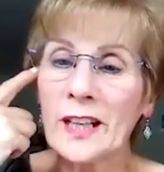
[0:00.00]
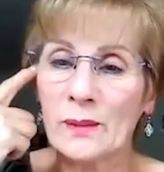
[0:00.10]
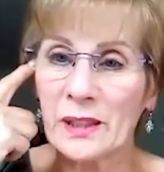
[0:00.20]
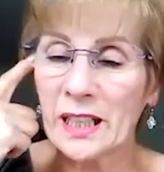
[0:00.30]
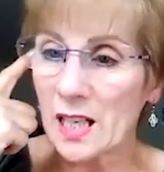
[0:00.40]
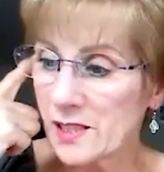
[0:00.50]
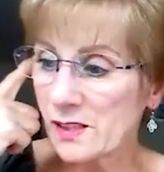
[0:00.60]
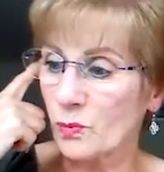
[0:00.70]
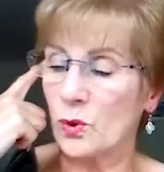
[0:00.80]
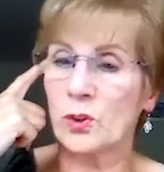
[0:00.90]
how many
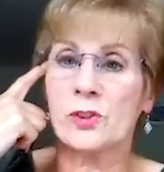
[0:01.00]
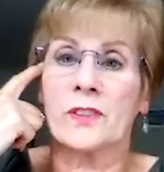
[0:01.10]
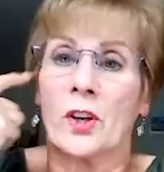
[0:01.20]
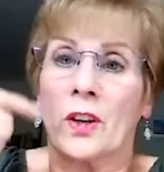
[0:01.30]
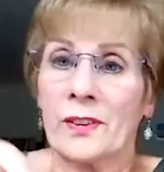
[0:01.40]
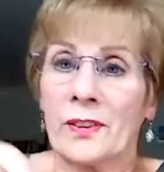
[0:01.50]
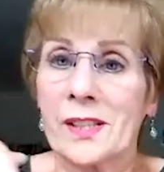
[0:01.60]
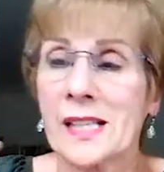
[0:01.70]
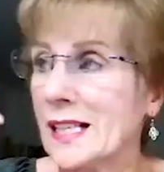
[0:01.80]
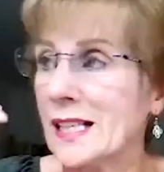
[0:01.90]
glasses of water I've got if I
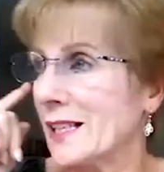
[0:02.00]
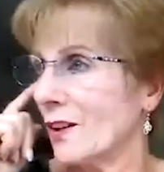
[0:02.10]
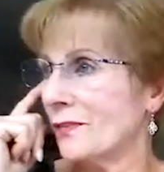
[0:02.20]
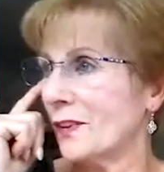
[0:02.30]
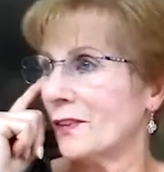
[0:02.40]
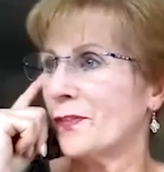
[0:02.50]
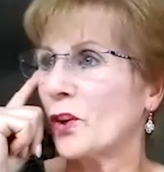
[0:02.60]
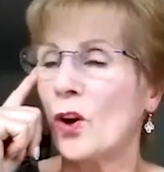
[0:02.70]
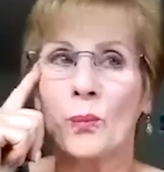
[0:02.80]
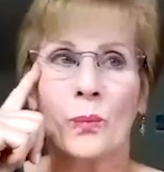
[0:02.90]
haven't ticked it off. I've
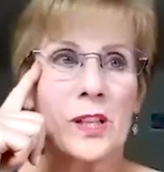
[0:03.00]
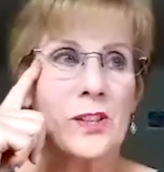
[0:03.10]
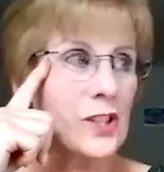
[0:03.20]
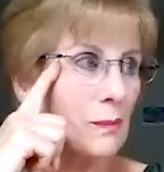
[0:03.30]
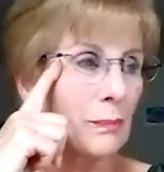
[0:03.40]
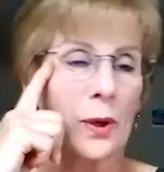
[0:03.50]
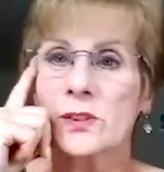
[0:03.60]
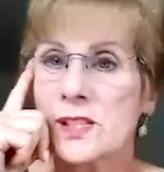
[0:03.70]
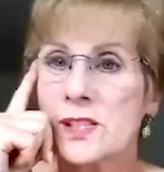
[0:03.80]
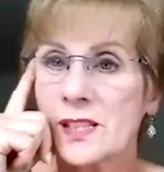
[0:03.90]
forgotten which
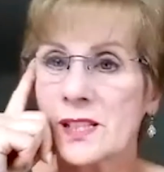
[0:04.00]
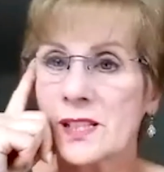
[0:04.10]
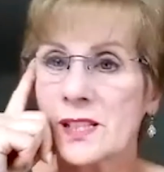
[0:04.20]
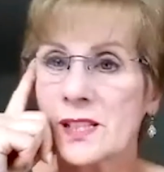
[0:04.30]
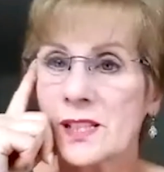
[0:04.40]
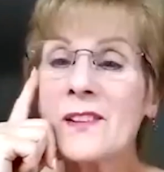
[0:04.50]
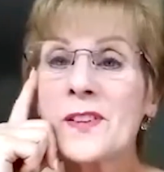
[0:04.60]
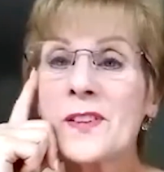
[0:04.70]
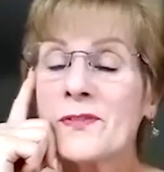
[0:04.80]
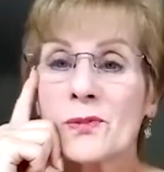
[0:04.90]
pods. I
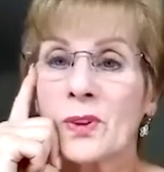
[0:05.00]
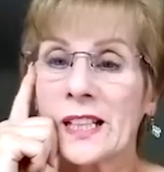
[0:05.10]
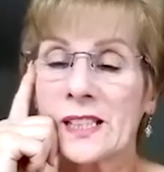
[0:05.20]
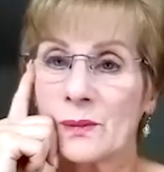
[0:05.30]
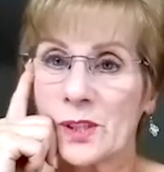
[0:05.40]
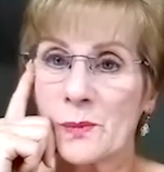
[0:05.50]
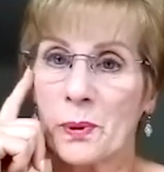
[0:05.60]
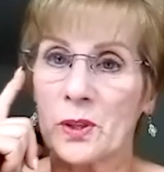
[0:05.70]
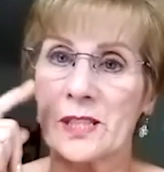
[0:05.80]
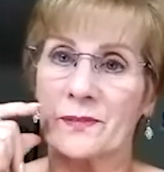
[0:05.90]
even have to write down which
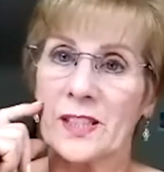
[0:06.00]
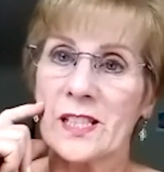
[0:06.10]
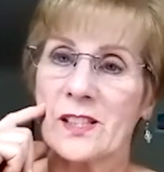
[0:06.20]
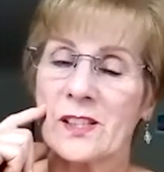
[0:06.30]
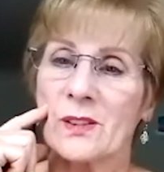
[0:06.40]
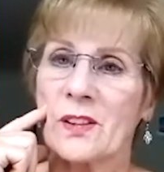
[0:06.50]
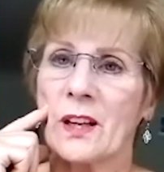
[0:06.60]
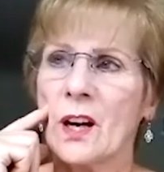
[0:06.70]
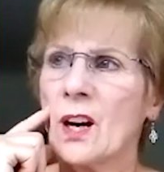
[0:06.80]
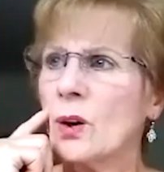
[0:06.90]
pods I've listened to. I
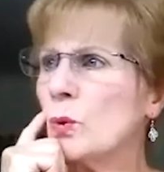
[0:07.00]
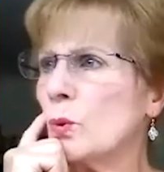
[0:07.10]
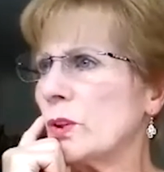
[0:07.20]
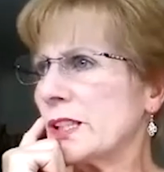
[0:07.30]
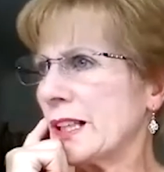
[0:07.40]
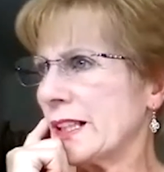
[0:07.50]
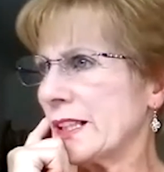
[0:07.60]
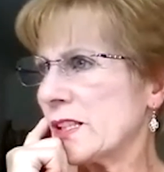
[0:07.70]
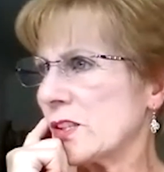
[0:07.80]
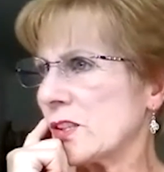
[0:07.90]
say, what did I
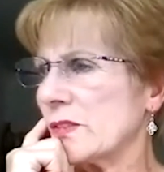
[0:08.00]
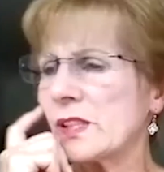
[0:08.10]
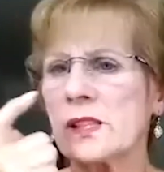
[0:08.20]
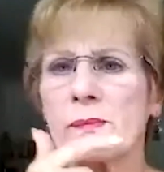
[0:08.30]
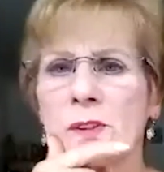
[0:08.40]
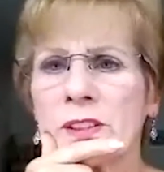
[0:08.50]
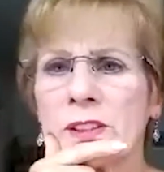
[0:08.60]
listen to this morning?